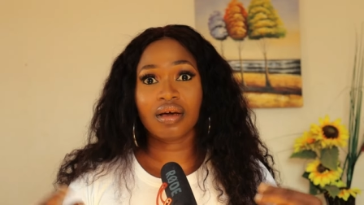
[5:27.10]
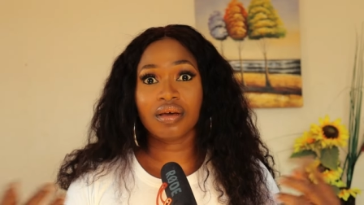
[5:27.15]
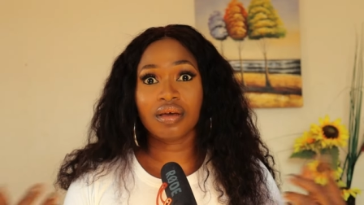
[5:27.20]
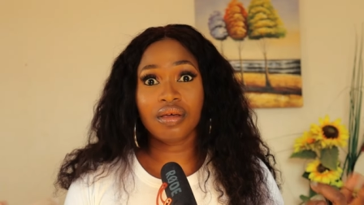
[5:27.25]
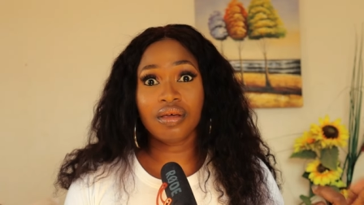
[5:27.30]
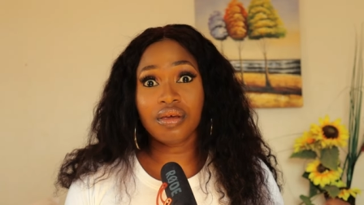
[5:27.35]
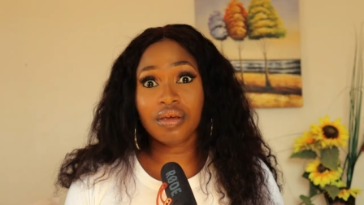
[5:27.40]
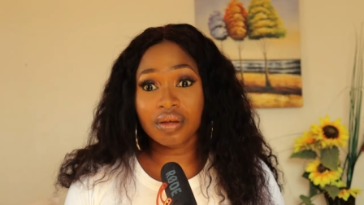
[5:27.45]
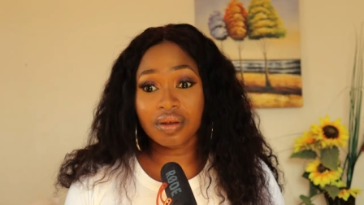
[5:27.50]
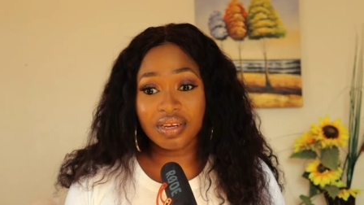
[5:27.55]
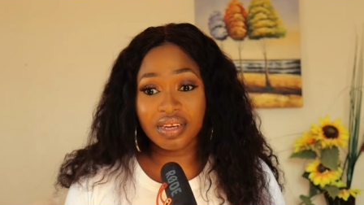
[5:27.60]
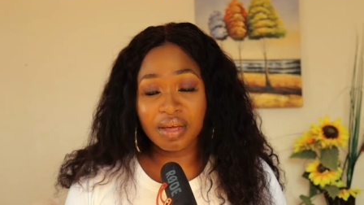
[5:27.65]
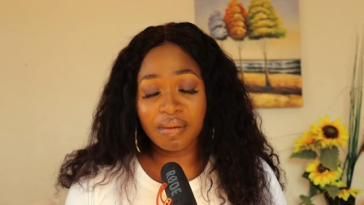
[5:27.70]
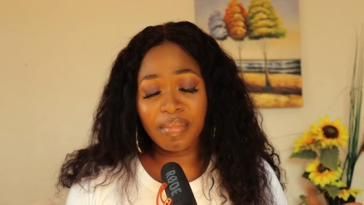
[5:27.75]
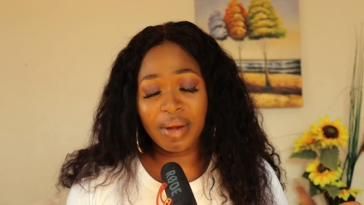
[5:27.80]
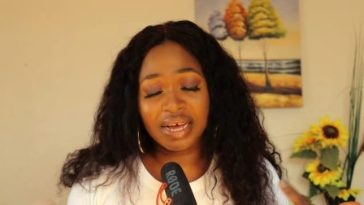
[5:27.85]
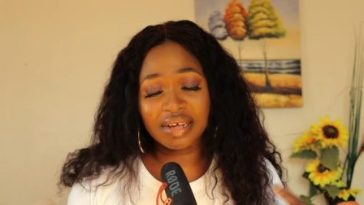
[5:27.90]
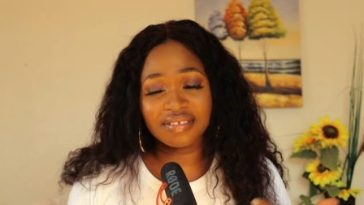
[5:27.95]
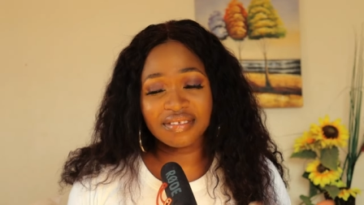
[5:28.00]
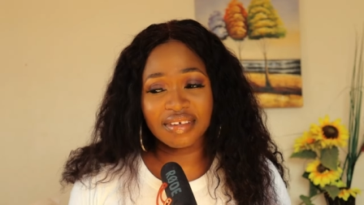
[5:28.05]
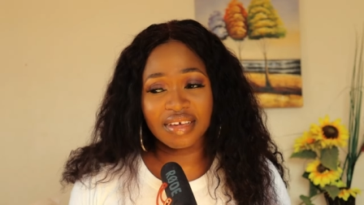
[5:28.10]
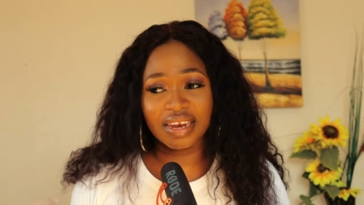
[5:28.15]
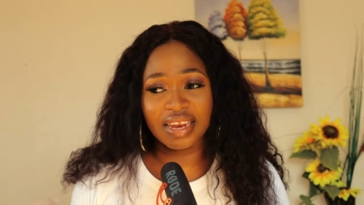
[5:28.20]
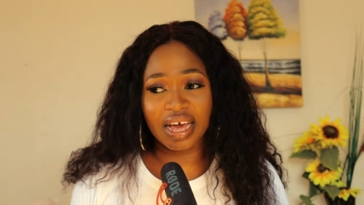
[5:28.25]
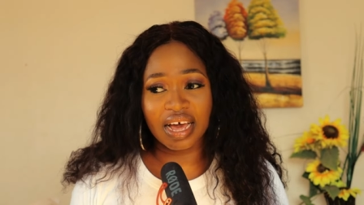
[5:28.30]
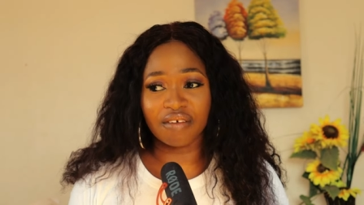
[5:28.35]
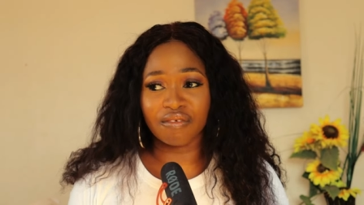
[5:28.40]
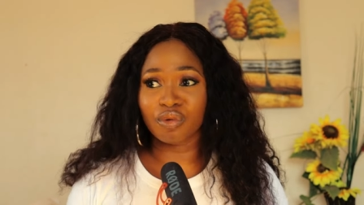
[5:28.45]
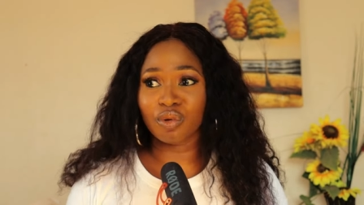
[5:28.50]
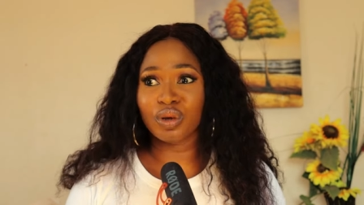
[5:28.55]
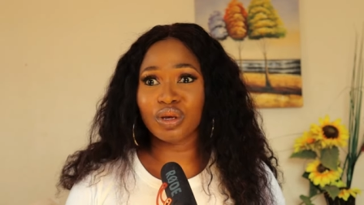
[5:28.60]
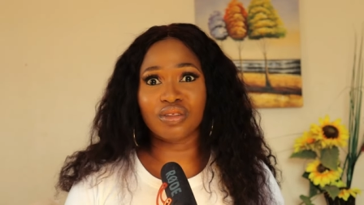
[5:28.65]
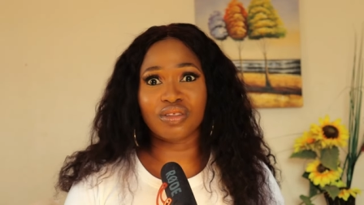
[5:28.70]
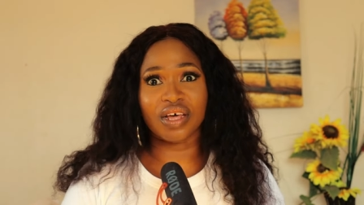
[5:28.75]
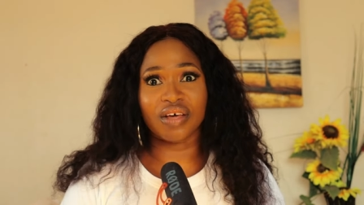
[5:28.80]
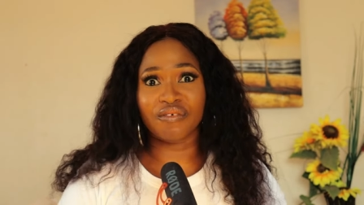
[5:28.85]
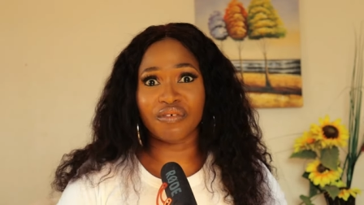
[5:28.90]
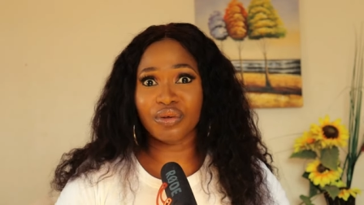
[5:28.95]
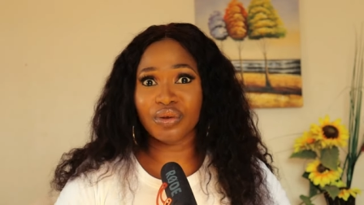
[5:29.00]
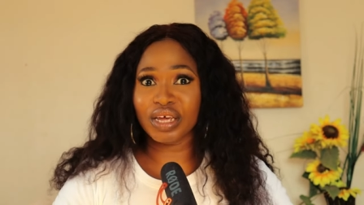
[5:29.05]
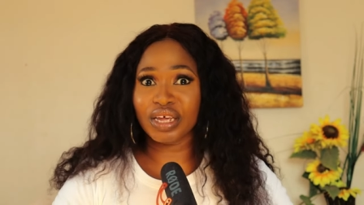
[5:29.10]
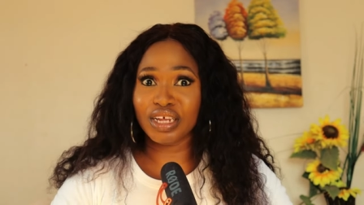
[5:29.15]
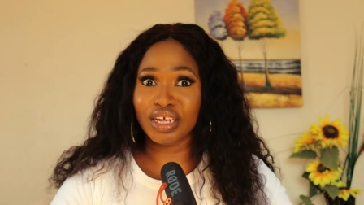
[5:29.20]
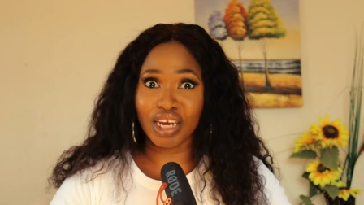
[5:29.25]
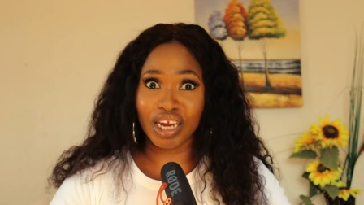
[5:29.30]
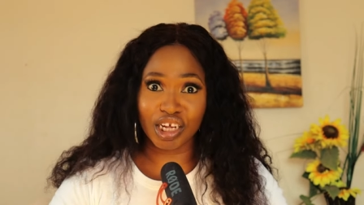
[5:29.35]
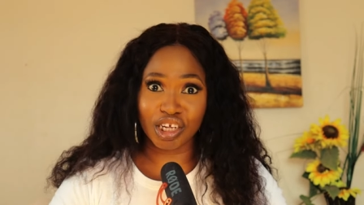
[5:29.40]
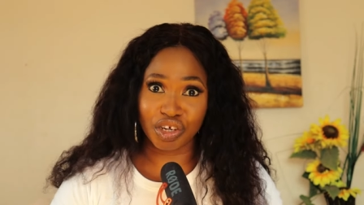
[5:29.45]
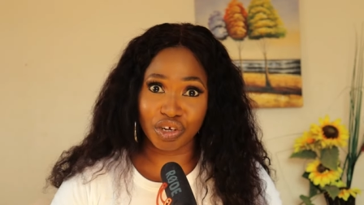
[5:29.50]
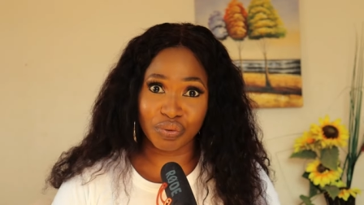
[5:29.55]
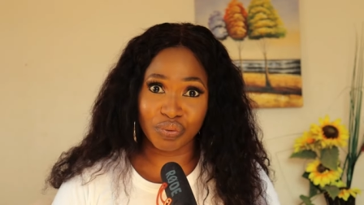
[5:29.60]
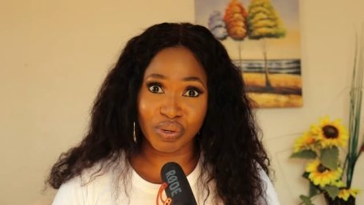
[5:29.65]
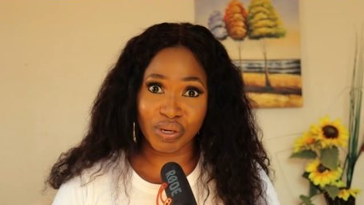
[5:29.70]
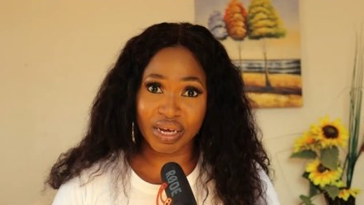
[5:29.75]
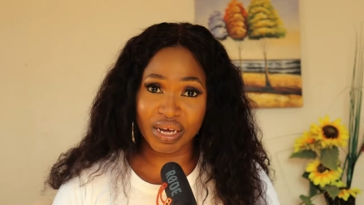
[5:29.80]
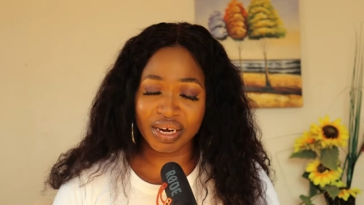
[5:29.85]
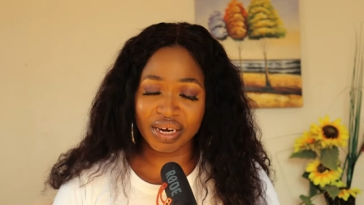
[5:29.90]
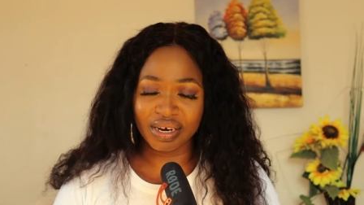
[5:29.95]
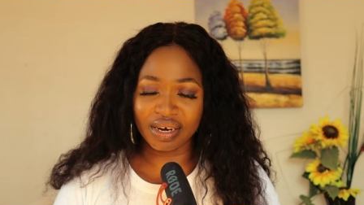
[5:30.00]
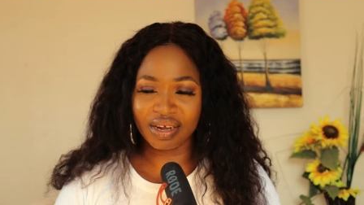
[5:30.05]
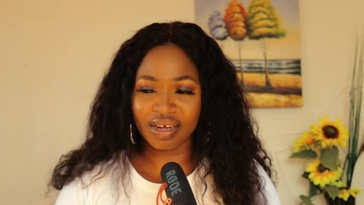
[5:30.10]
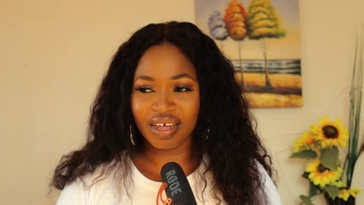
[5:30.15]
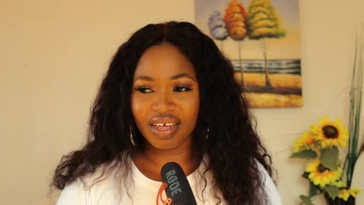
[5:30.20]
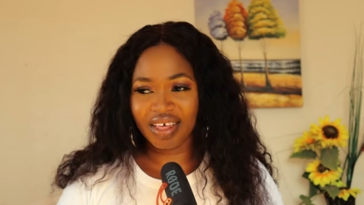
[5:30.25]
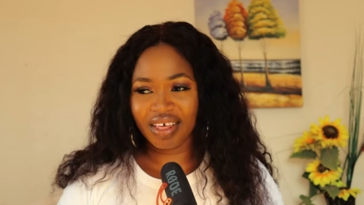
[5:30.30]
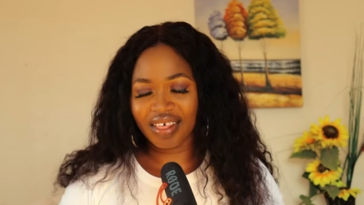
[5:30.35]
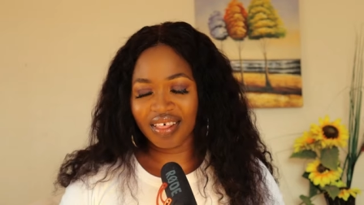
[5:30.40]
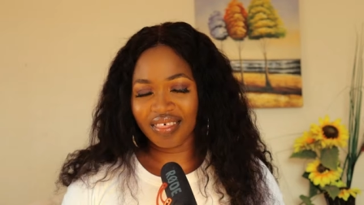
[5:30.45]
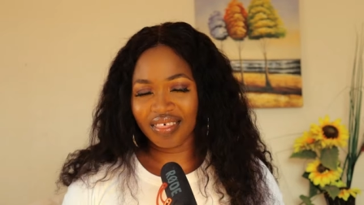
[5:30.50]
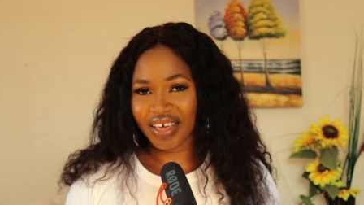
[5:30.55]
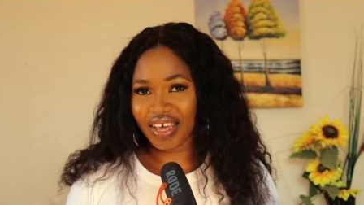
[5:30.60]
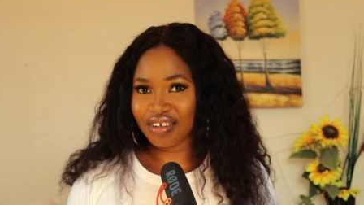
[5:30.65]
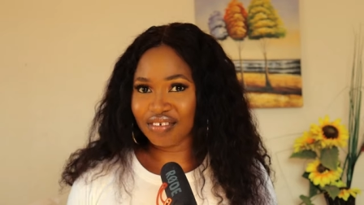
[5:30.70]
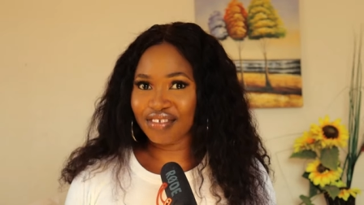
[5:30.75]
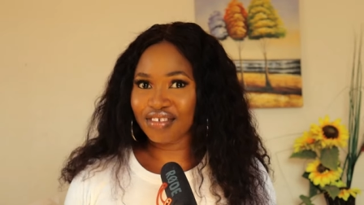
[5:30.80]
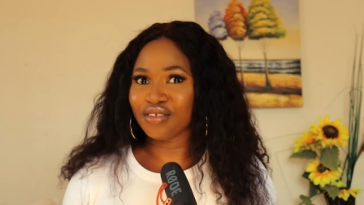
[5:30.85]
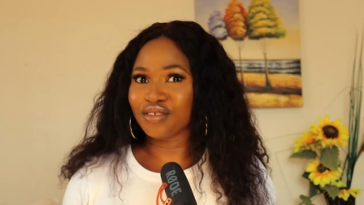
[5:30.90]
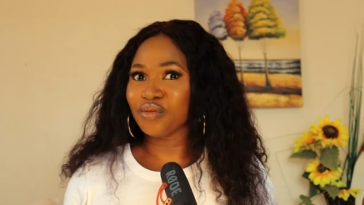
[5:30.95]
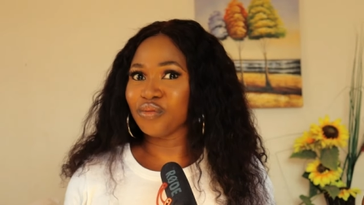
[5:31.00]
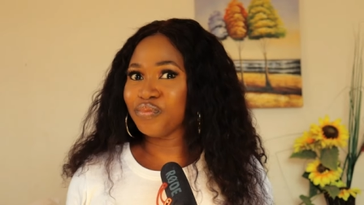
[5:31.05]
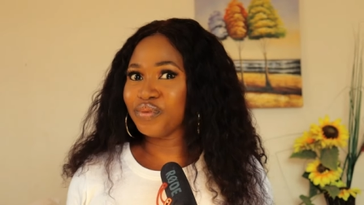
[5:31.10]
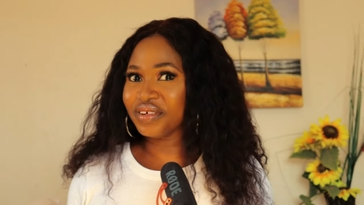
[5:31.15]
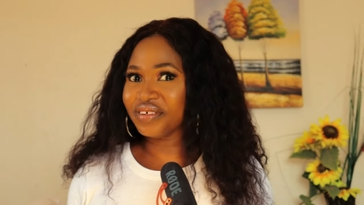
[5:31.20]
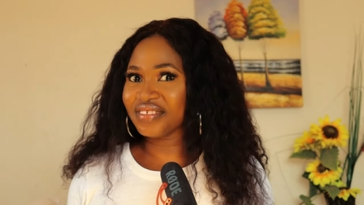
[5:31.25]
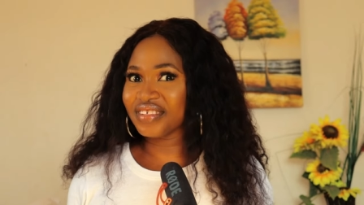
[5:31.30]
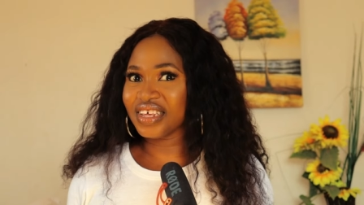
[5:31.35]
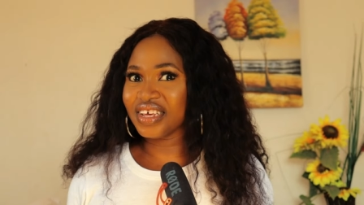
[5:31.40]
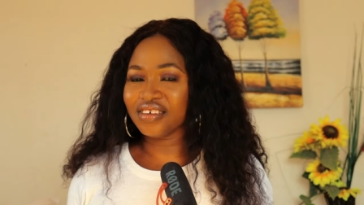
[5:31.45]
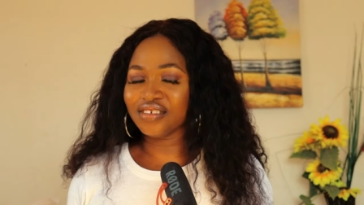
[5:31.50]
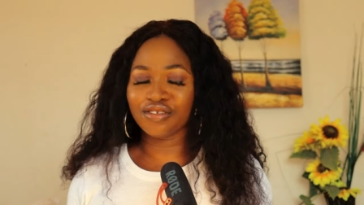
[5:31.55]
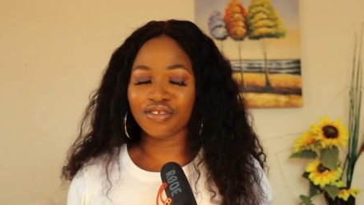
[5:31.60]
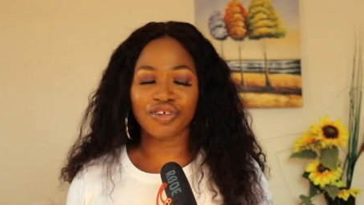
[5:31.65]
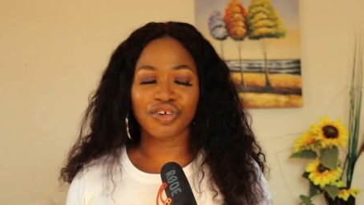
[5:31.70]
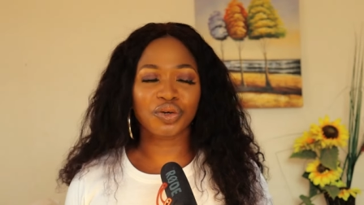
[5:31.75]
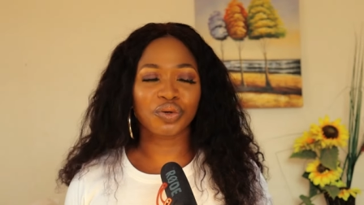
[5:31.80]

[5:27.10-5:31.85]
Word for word: he, the man said, I have not interviewed any Nigerian that is into business,